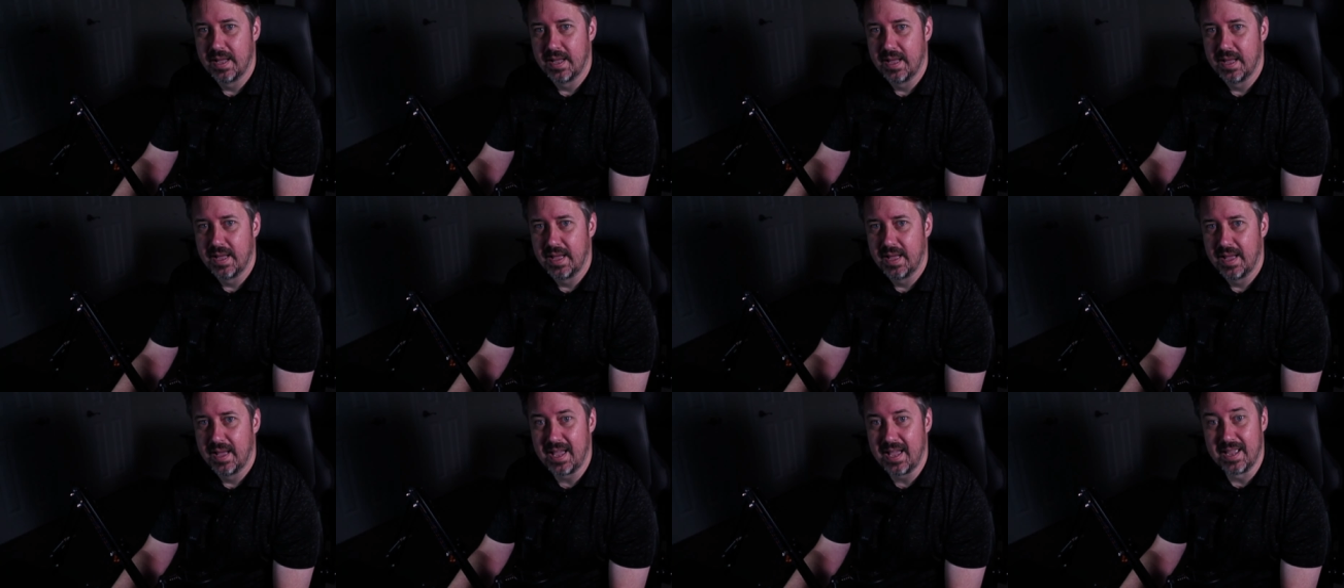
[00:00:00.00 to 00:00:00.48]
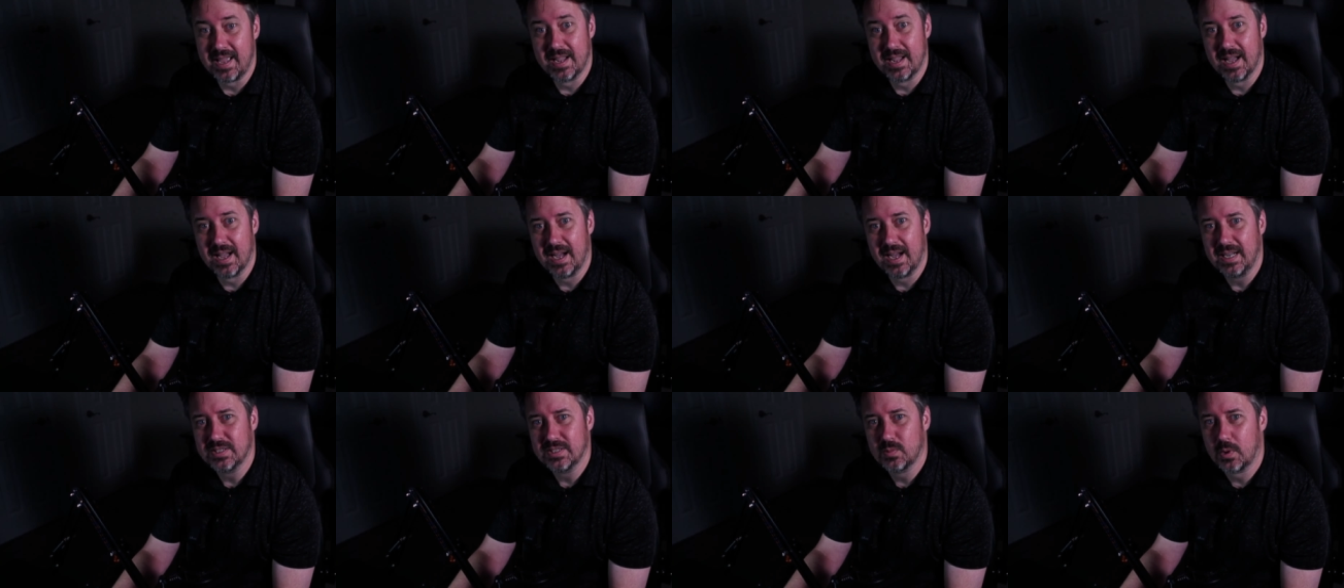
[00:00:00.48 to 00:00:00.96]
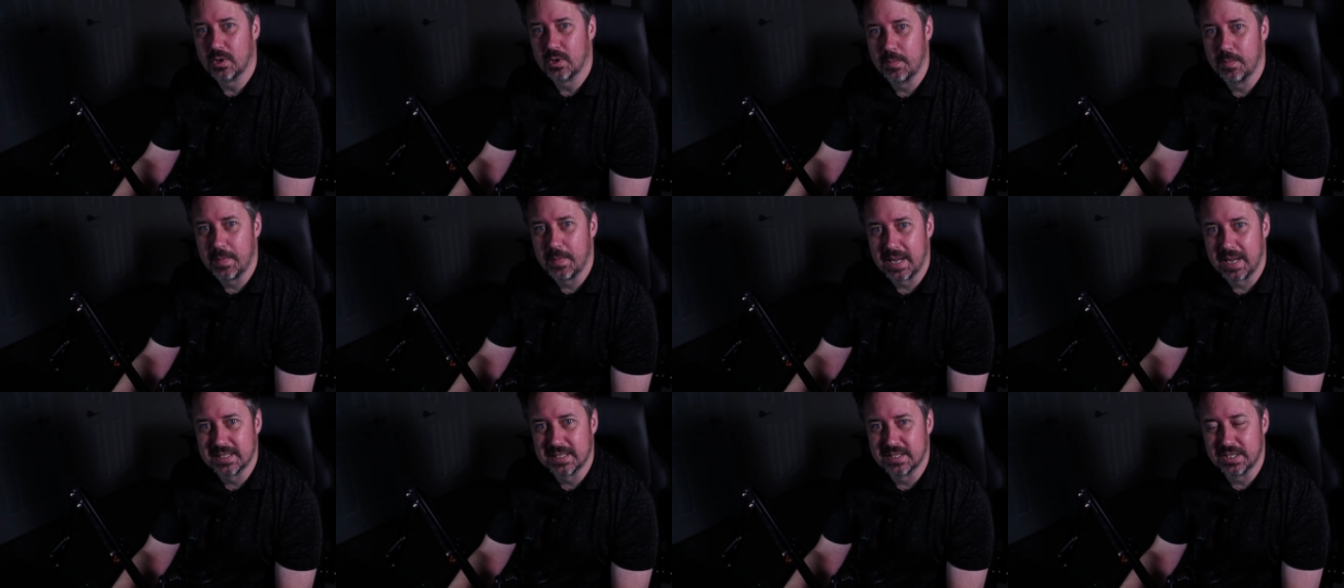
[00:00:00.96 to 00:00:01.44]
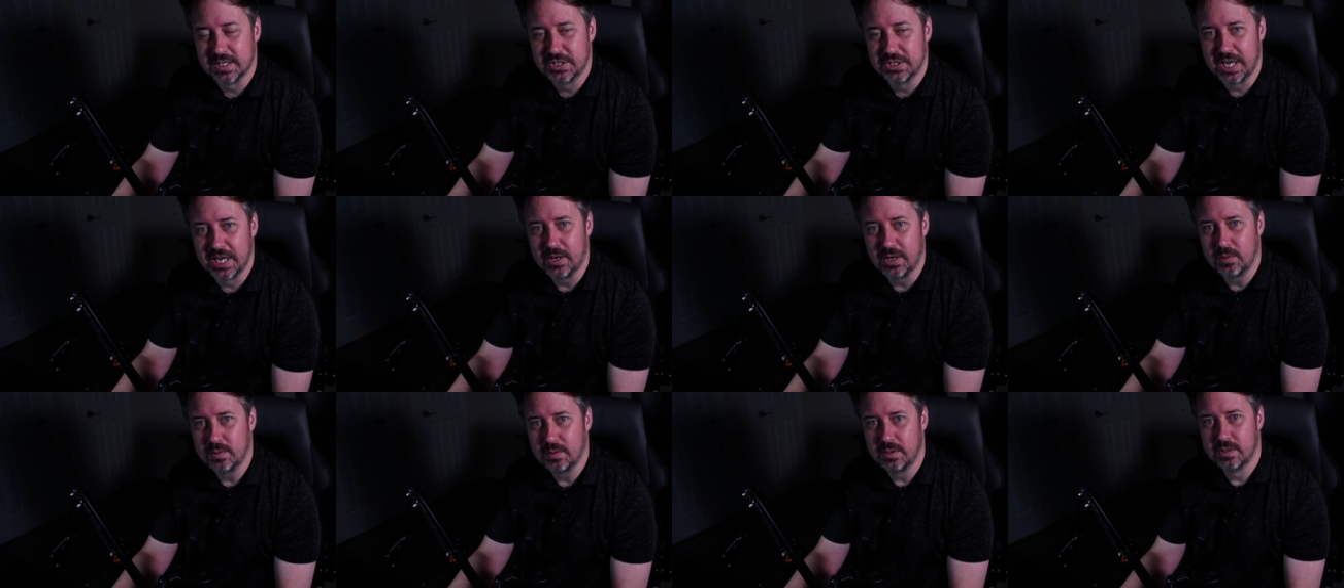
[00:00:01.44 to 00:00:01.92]
Hey guys, welcome back to the
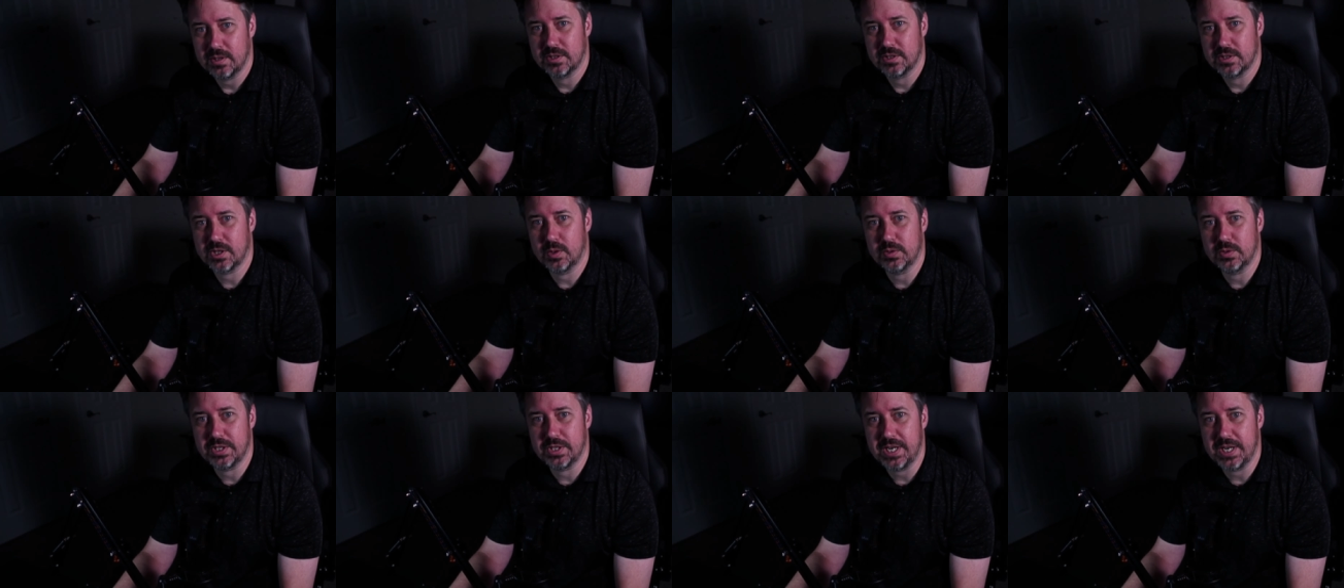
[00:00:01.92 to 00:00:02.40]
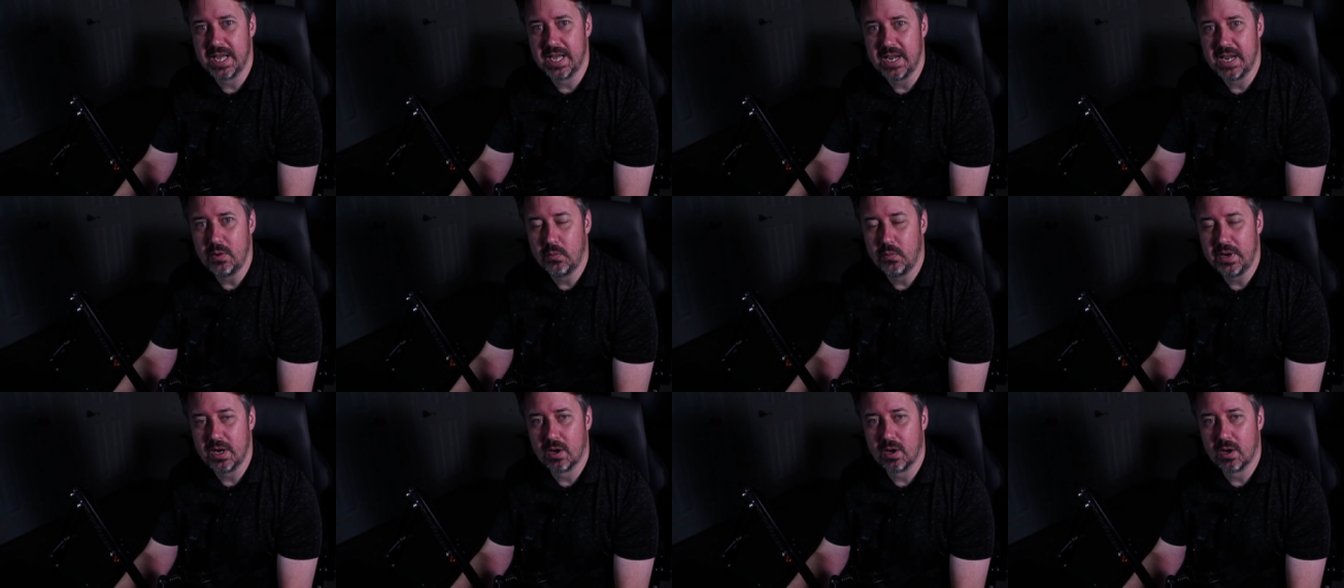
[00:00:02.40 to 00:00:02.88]
channel. So today we